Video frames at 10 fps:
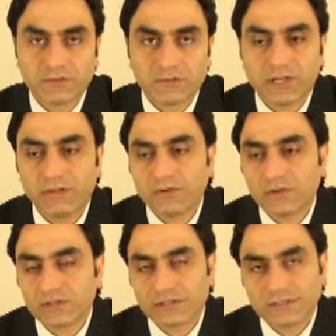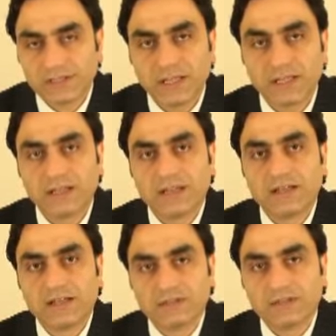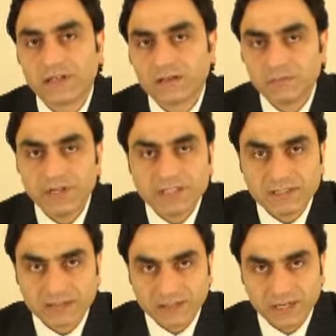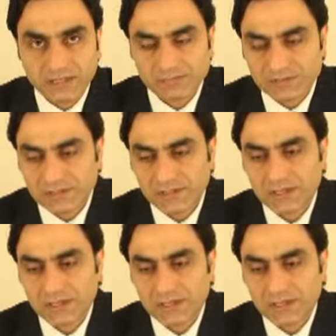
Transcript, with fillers: You have already done many crimes.